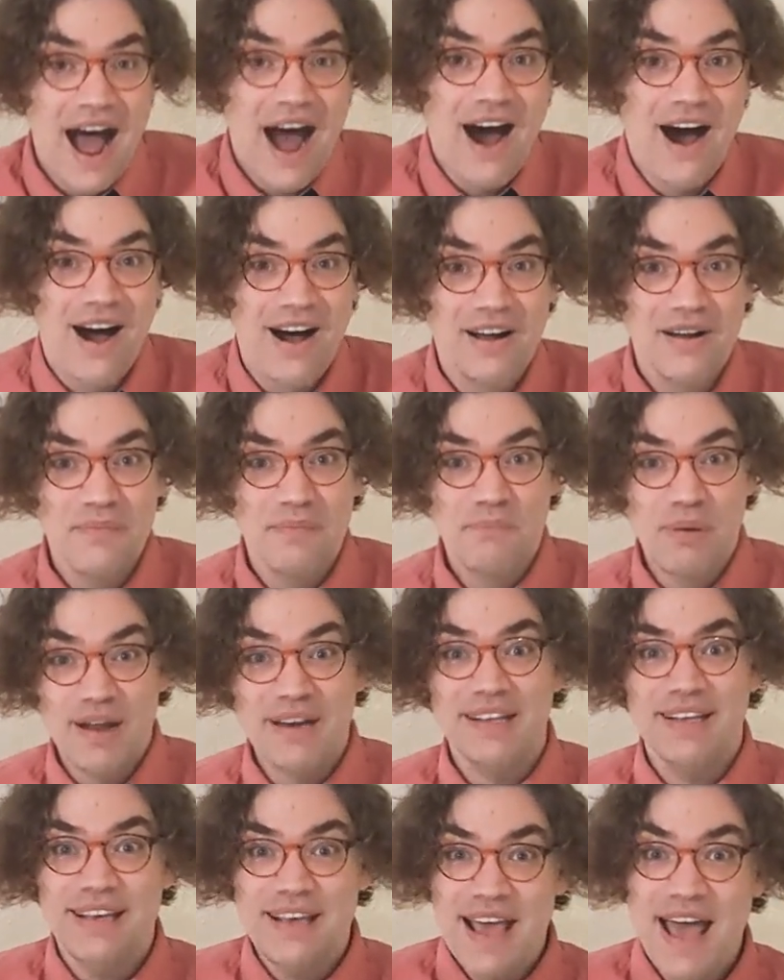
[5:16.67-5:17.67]

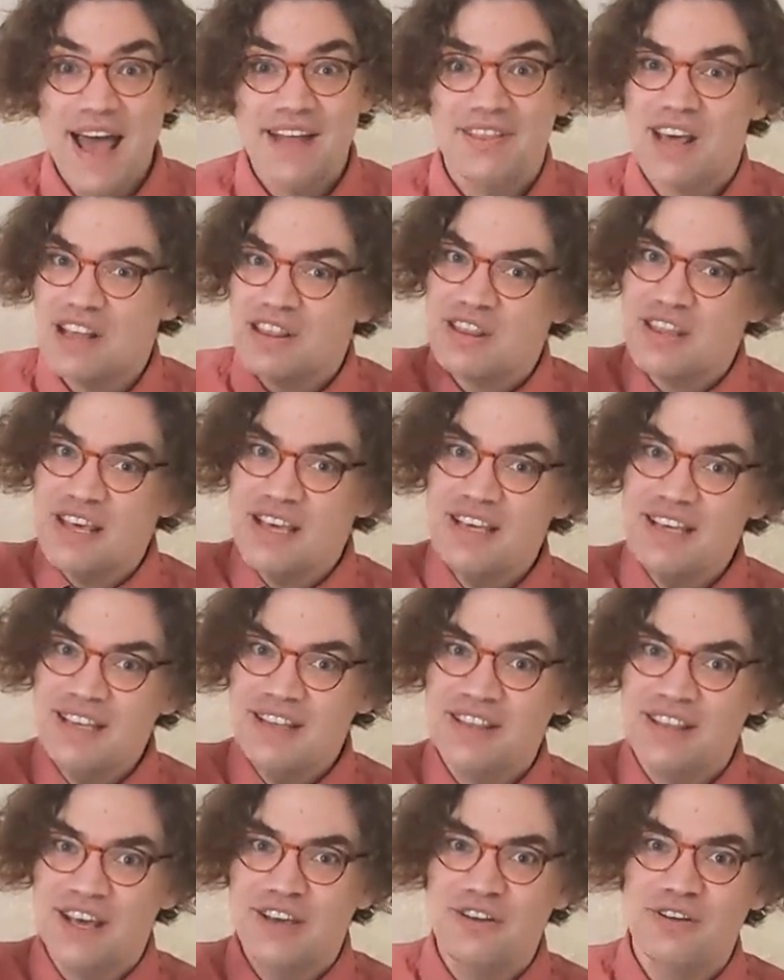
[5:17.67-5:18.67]
But yet, that
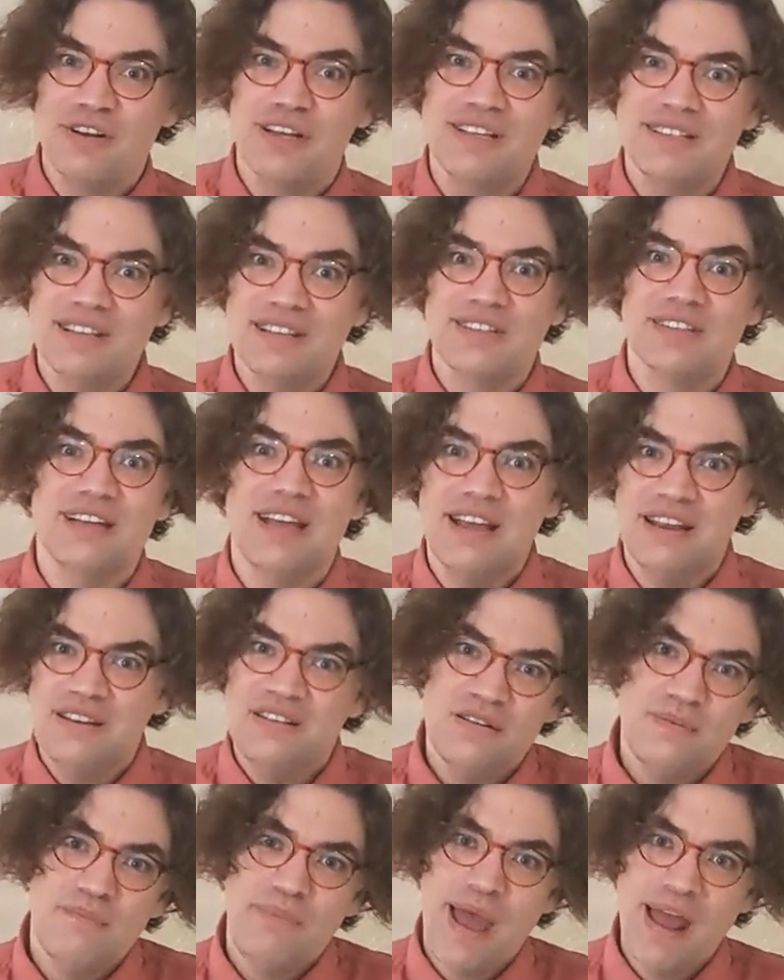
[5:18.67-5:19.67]
thinking thing could exist
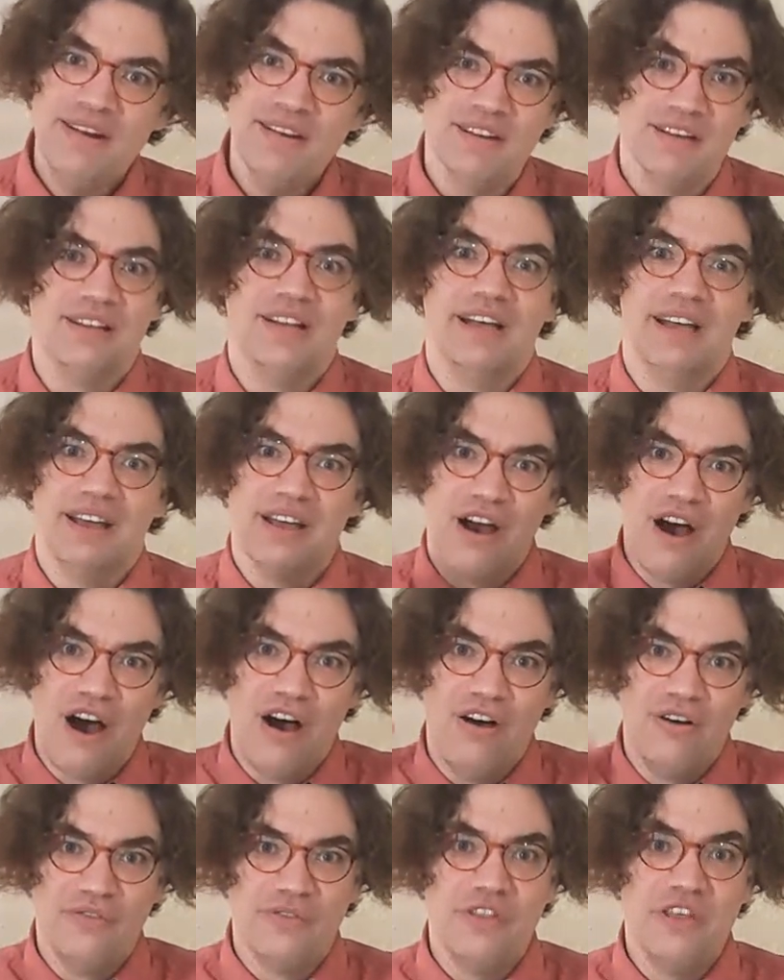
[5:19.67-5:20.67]
independently
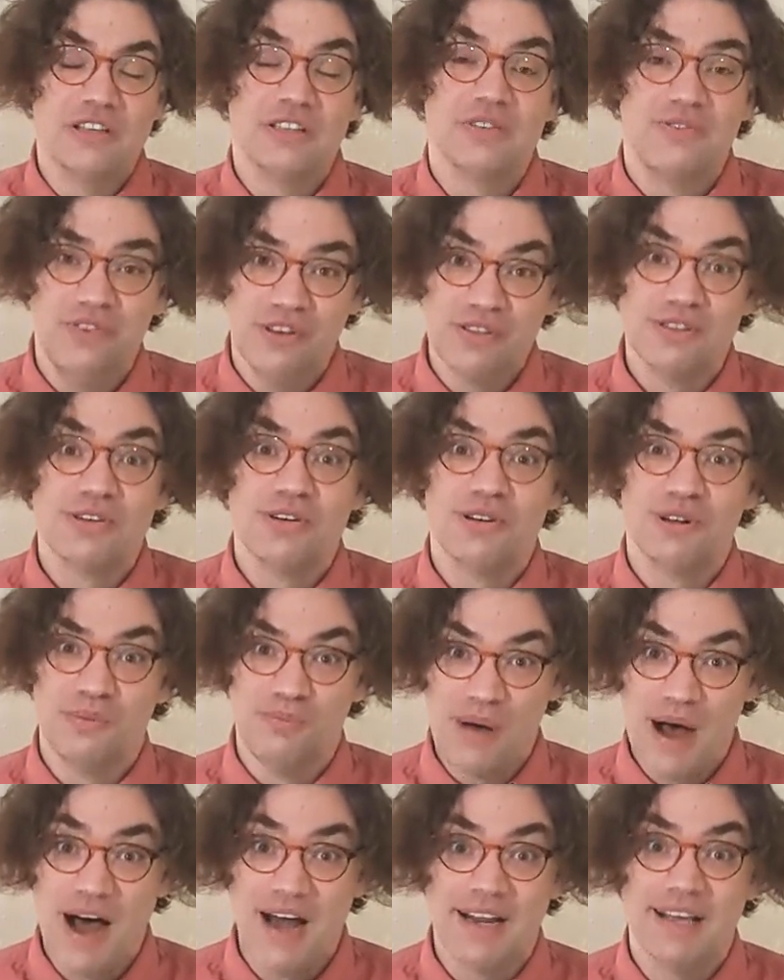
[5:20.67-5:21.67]
of this
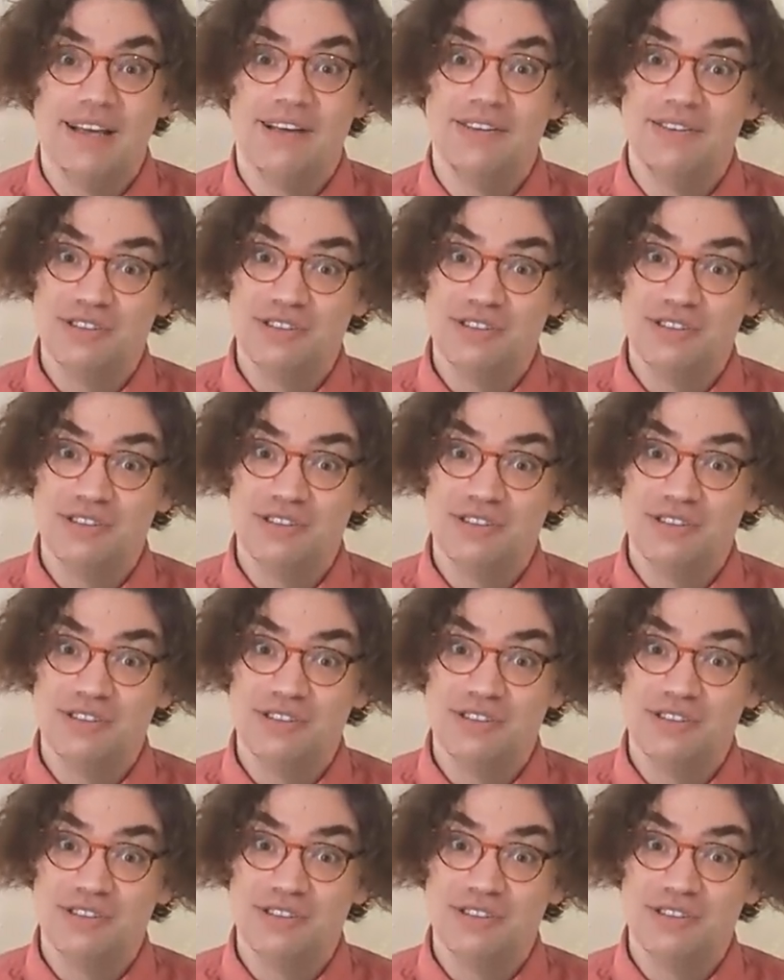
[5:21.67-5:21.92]
physical body.